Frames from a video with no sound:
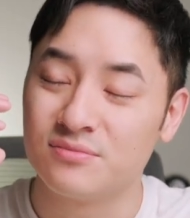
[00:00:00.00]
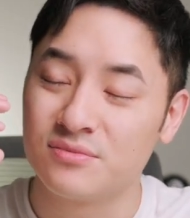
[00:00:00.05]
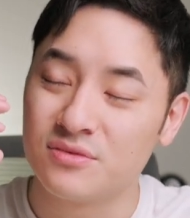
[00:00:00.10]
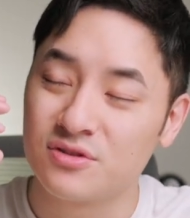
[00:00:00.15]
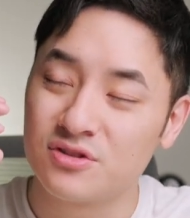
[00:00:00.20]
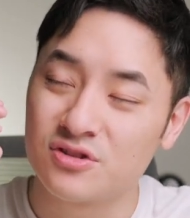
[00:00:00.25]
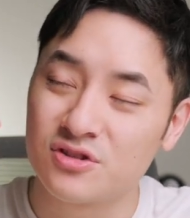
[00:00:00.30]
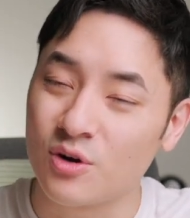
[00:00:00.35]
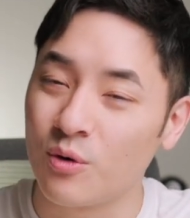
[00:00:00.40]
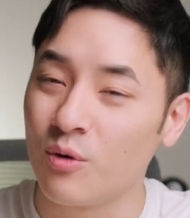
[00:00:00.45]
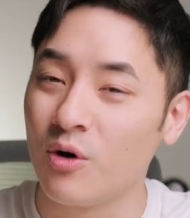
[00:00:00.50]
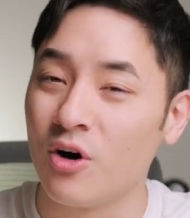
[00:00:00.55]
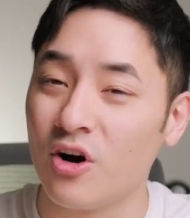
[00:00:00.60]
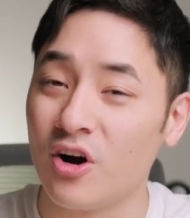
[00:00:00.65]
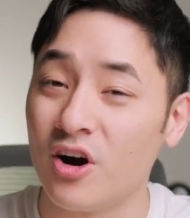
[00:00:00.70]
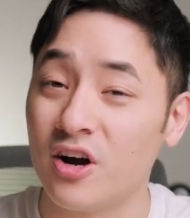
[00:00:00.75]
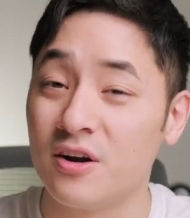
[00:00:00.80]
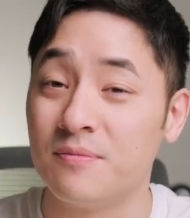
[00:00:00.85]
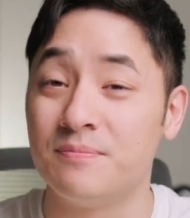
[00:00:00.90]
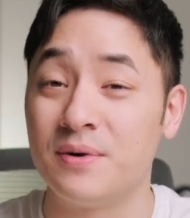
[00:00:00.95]
so
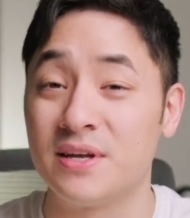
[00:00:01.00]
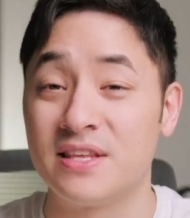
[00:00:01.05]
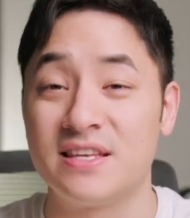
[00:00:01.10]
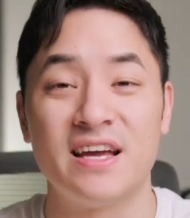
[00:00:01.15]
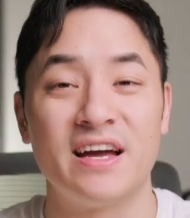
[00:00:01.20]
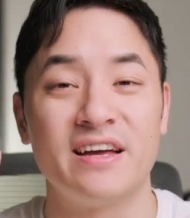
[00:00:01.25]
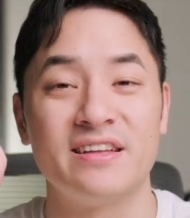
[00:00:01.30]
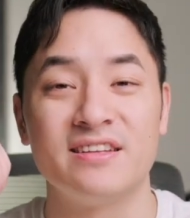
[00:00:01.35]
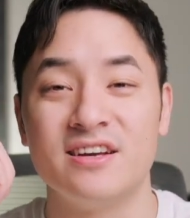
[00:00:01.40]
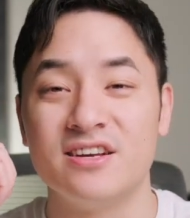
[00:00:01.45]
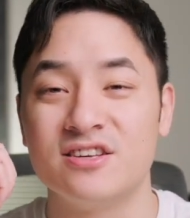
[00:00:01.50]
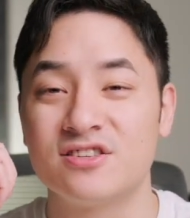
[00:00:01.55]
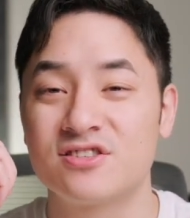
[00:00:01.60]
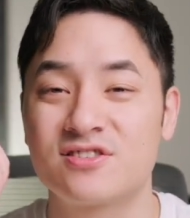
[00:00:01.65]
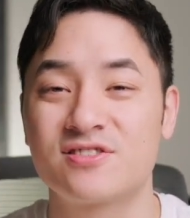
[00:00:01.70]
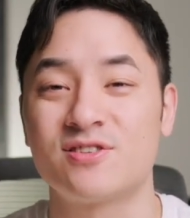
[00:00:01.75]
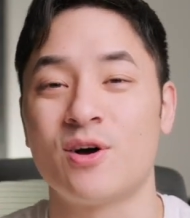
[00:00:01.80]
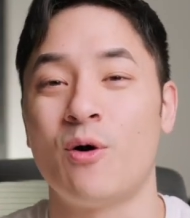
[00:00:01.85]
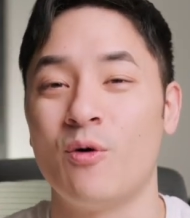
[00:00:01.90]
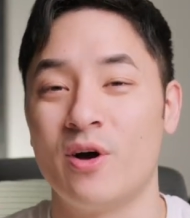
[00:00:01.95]
hard but yet
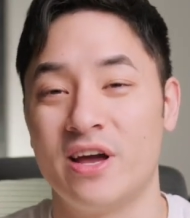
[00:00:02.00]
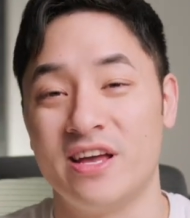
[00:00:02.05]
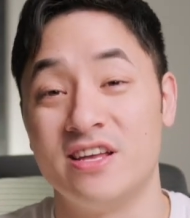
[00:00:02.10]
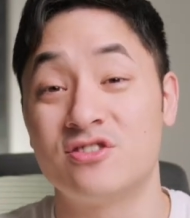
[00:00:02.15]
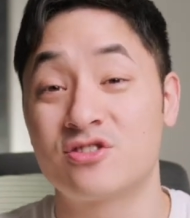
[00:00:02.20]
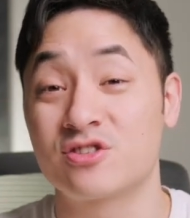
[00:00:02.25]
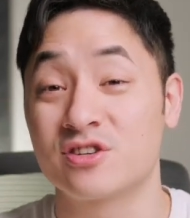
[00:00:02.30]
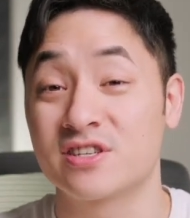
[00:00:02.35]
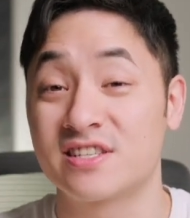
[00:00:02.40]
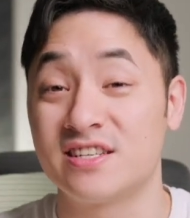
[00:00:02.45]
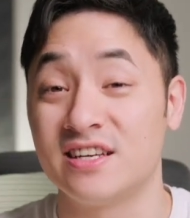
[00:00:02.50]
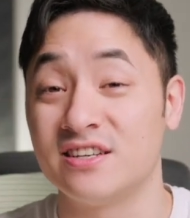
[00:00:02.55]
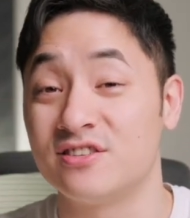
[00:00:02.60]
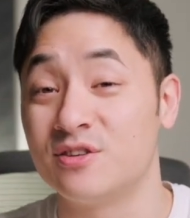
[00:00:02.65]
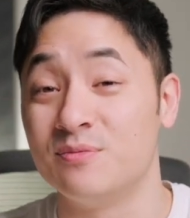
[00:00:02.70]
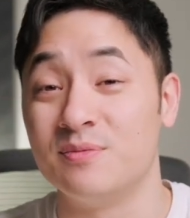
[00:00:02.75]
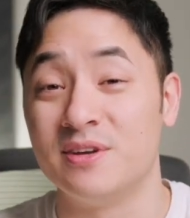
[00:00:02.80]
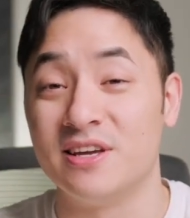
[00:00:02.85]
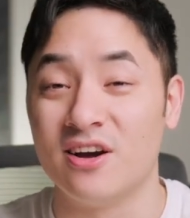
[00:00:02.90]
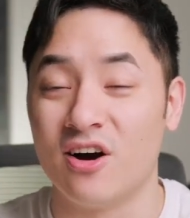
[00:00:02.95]
so interesting
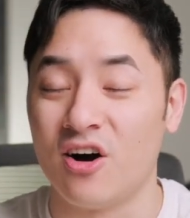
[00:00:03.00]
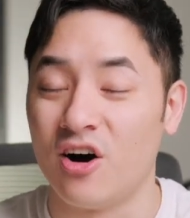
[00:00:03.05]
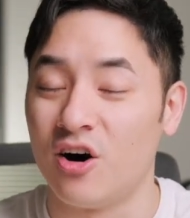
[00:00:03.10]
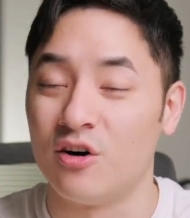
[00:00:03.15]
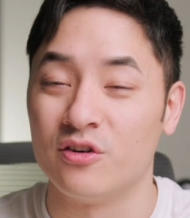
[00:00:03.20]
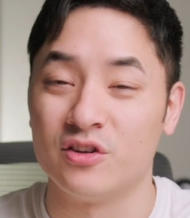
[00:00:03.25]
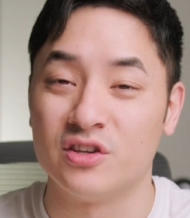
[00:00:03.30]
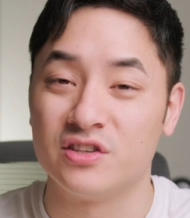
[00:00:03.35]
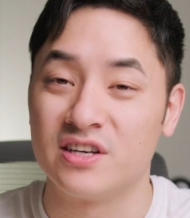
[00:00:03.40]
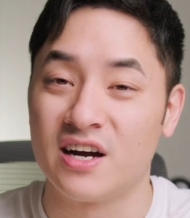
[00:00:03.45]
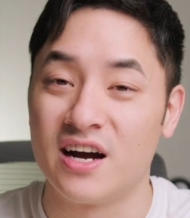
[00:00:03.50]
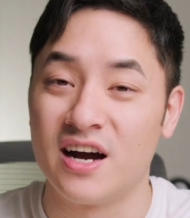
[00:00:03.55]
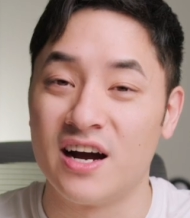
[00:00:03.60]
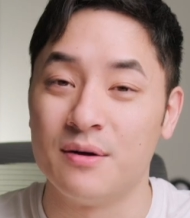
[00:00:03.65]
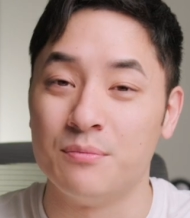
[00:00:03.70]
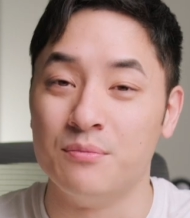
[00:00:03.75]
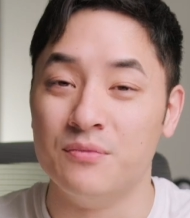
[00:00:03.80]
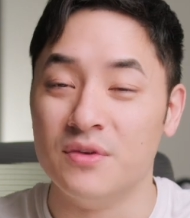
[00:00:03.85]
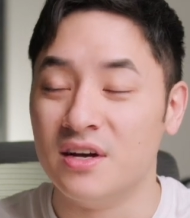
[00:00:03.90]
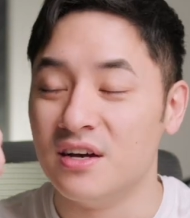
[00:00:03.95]
to me all the
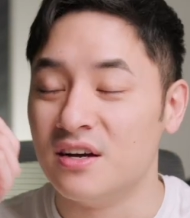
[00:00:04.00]
time.